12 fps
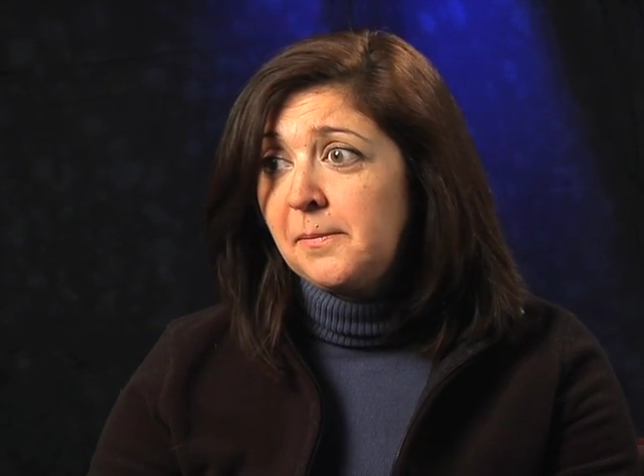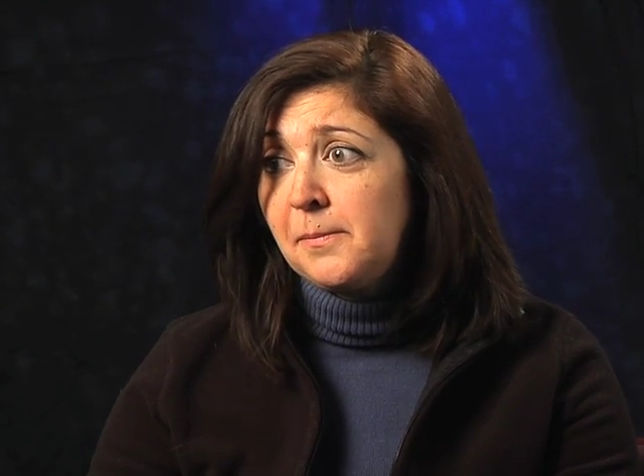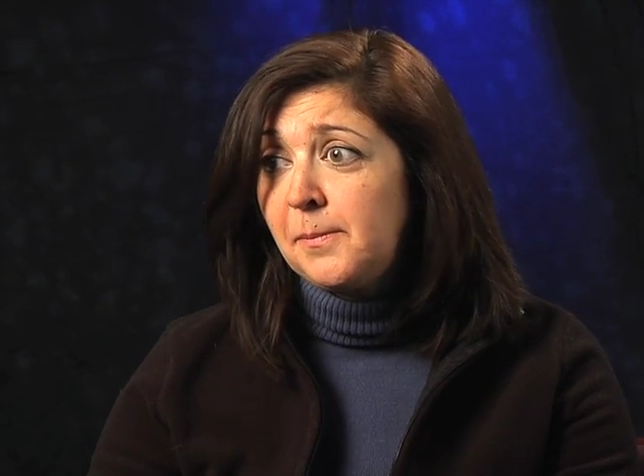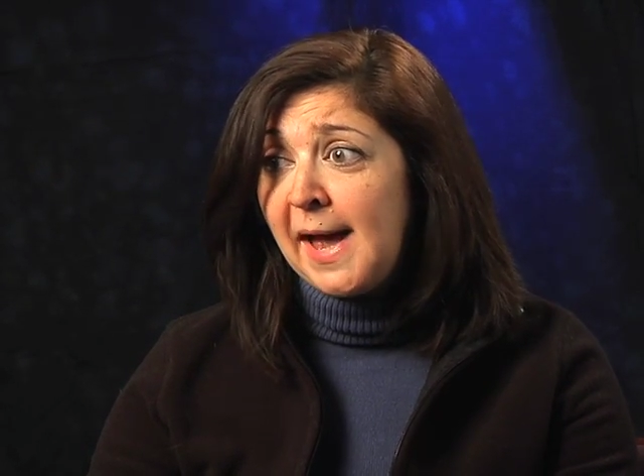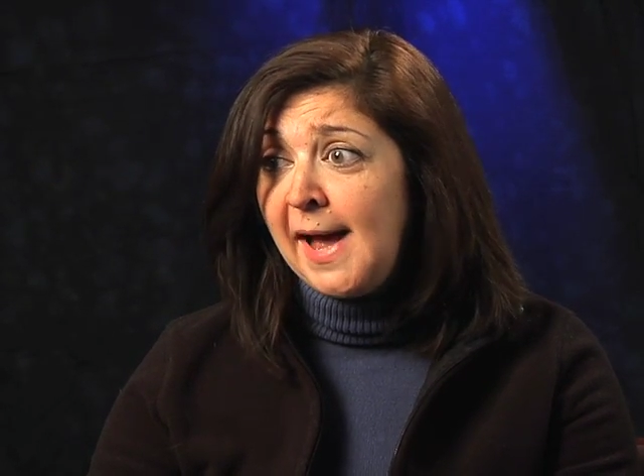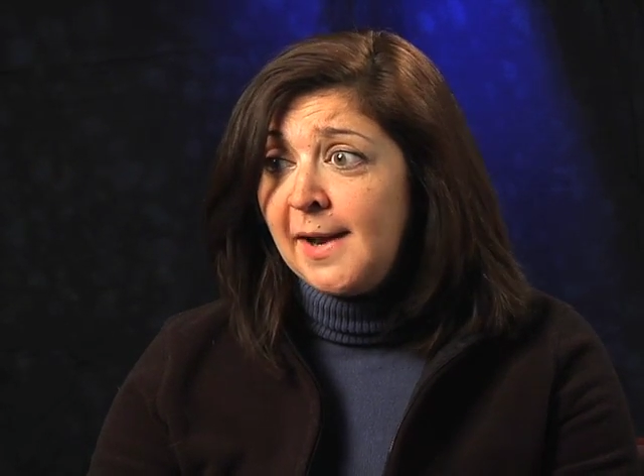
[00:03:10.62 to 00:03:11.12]

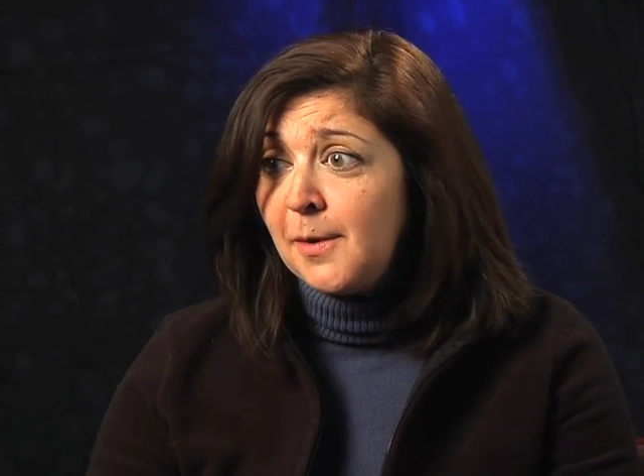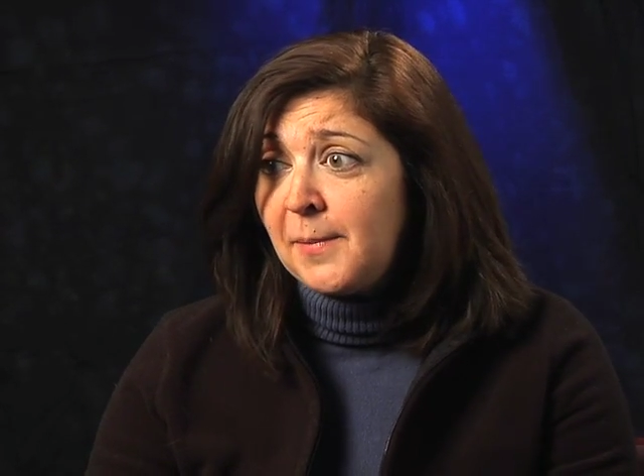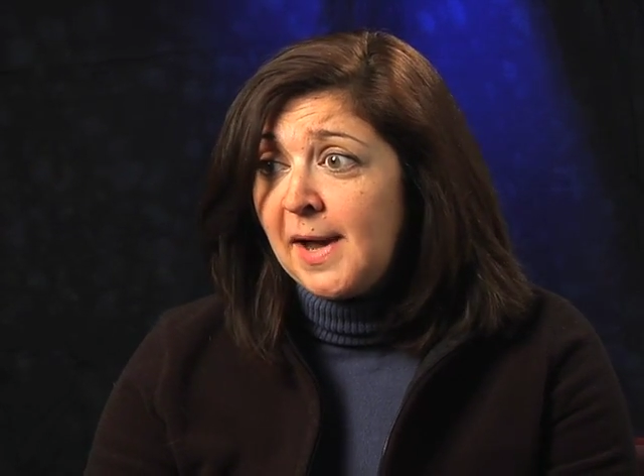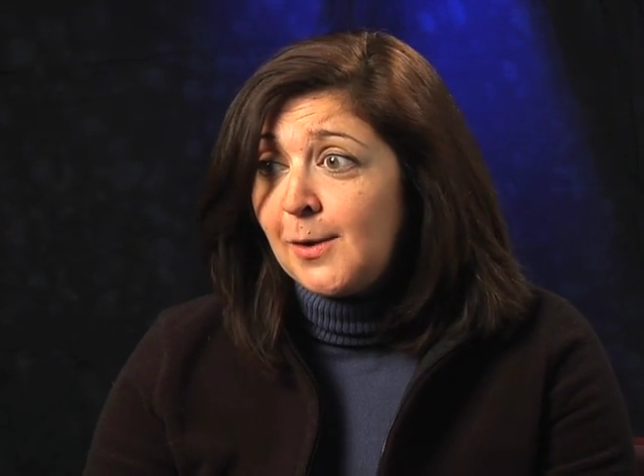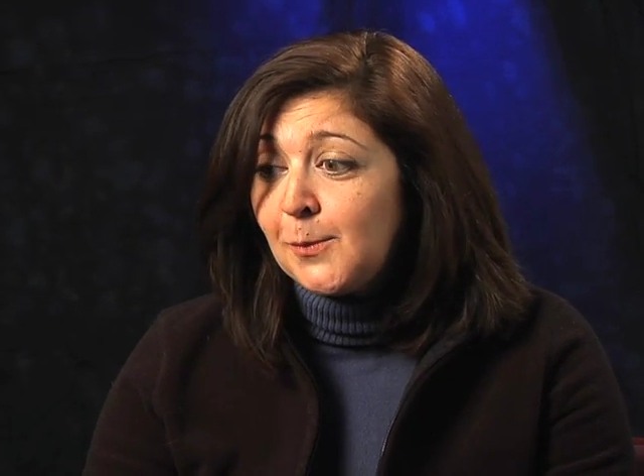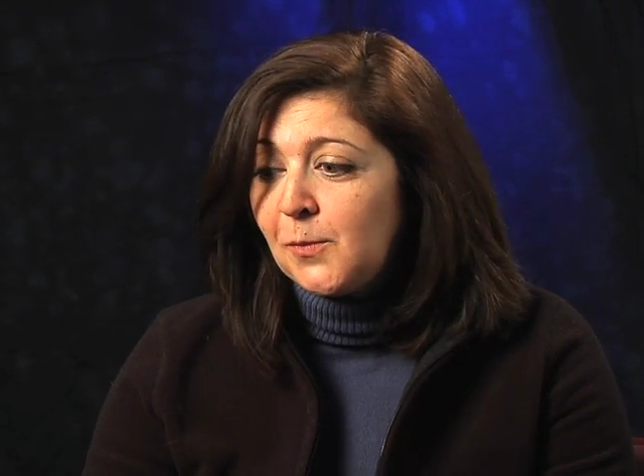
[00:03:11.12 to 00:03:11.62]
bad
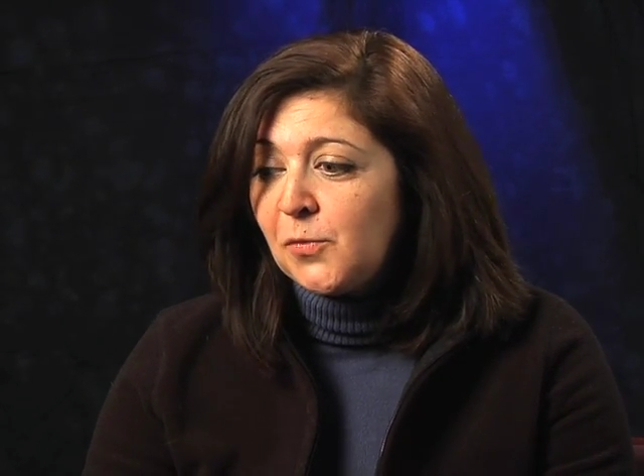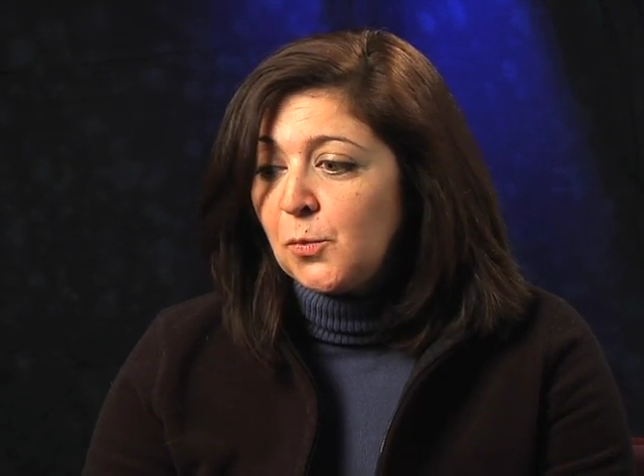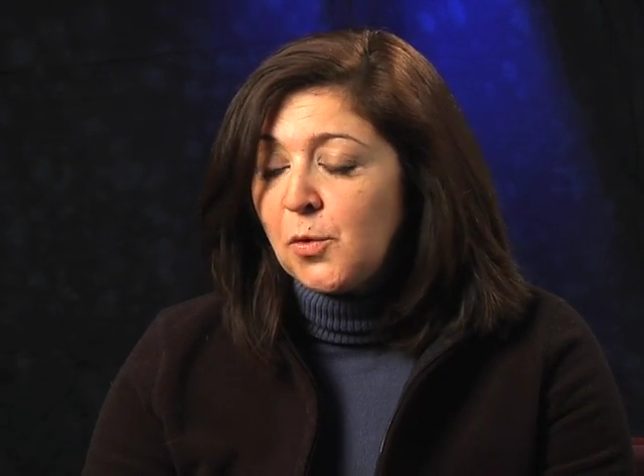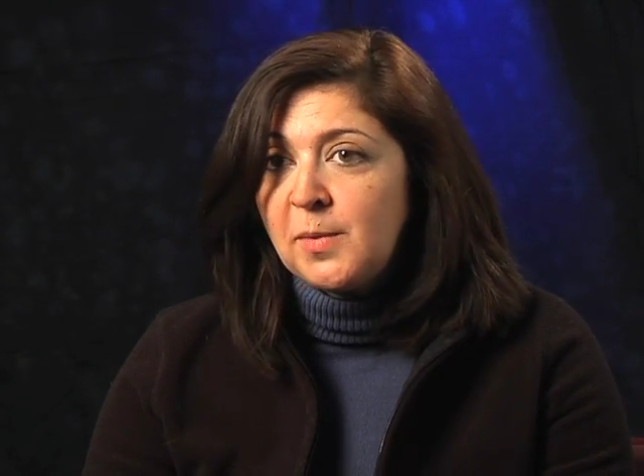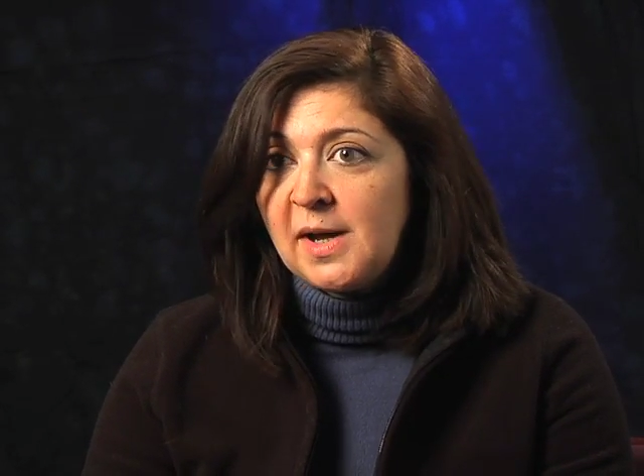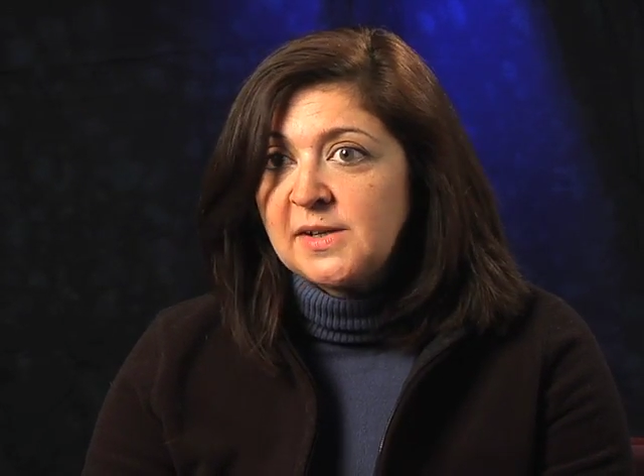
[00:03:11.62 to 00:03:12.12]
about the
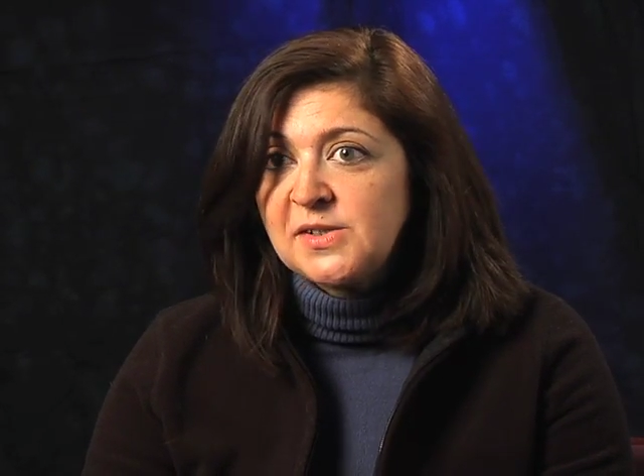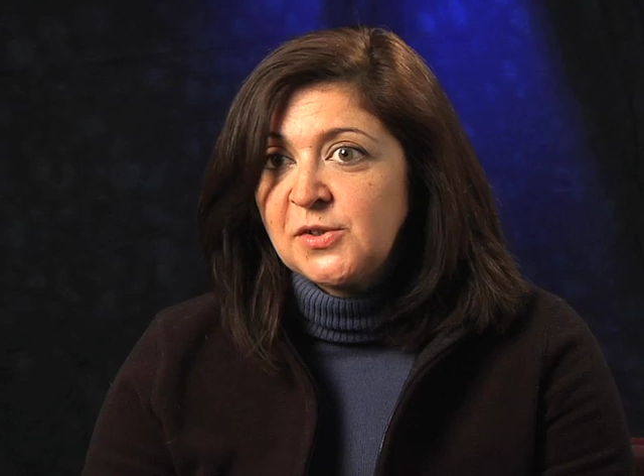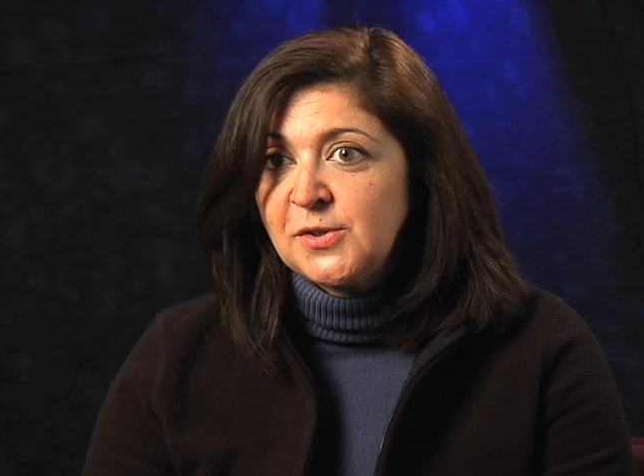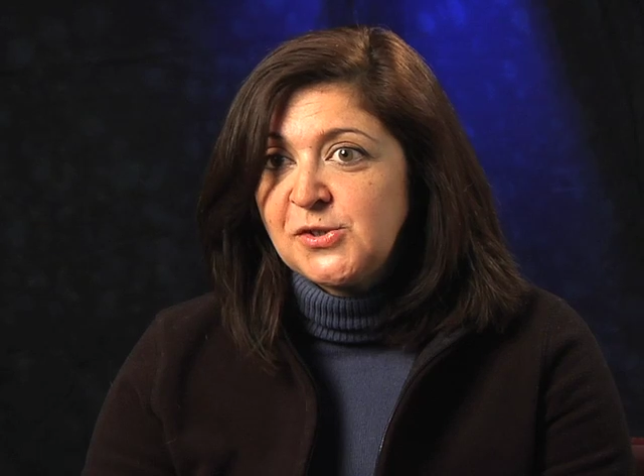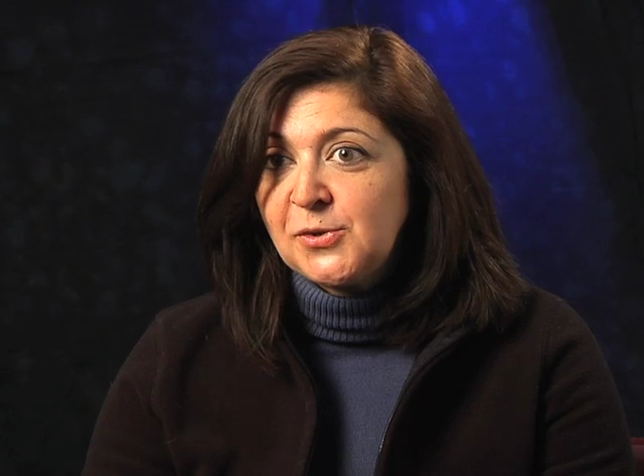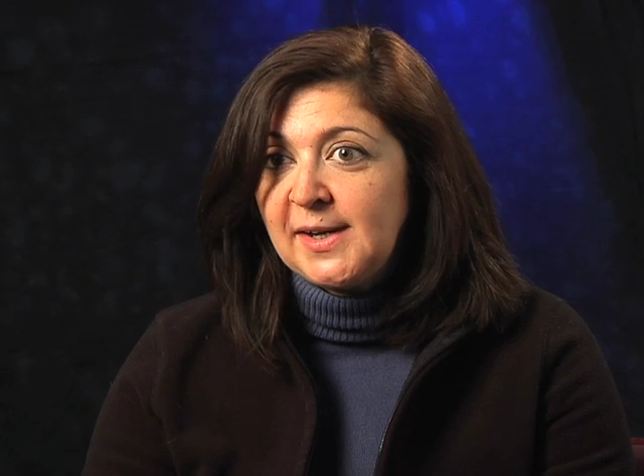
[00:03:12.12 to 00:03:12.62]
robotic
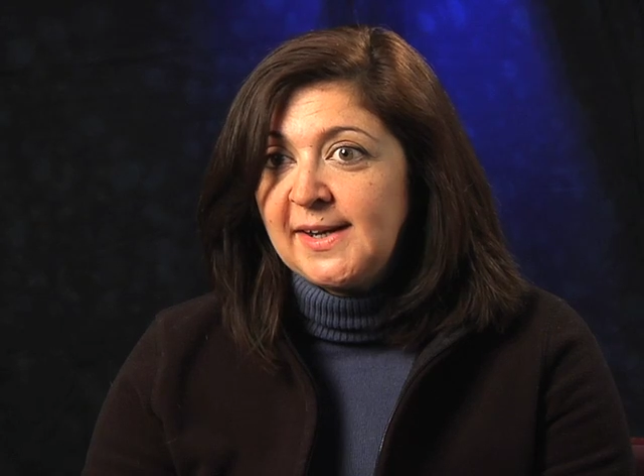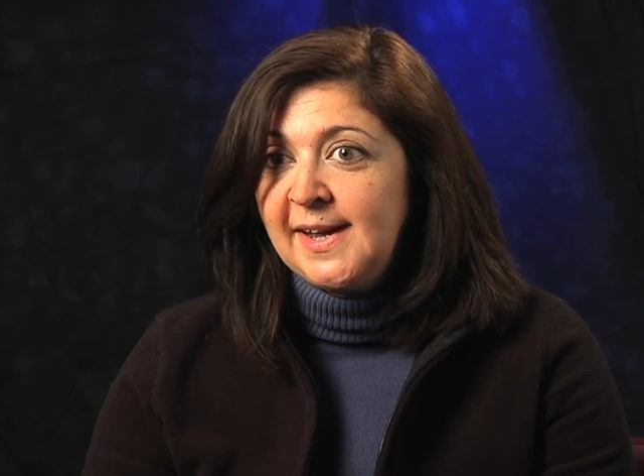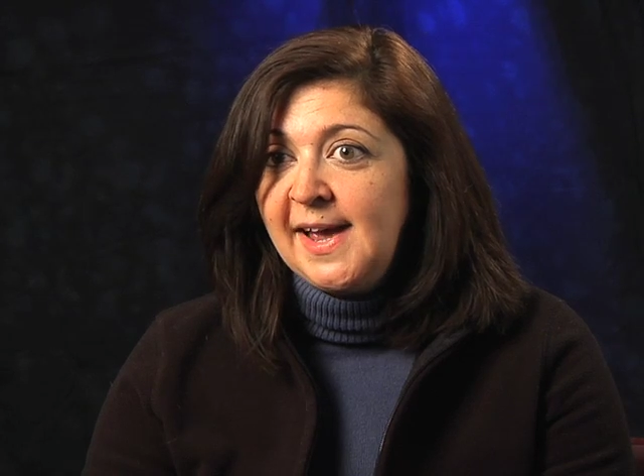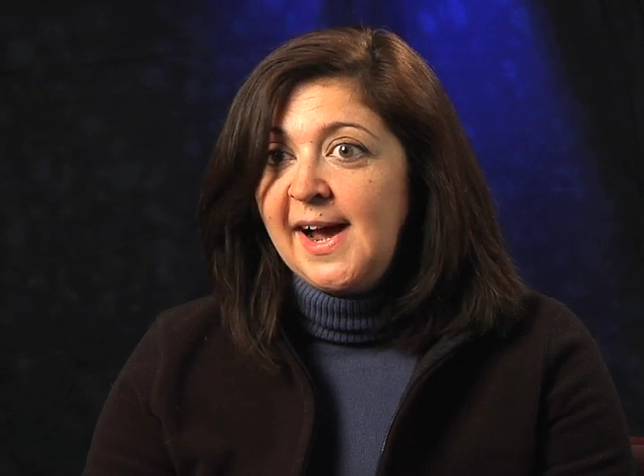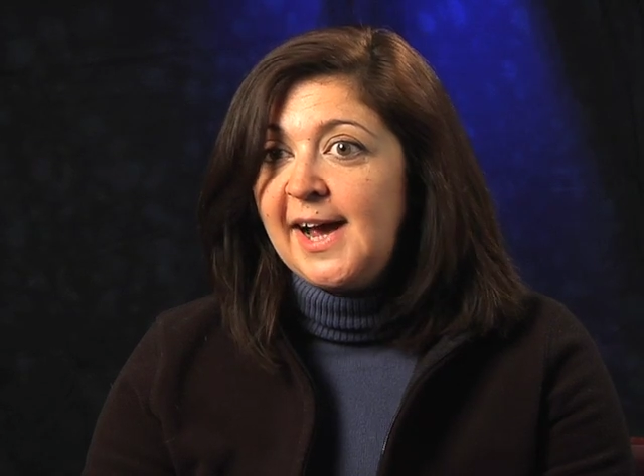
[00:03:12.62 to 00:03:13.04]
surgery.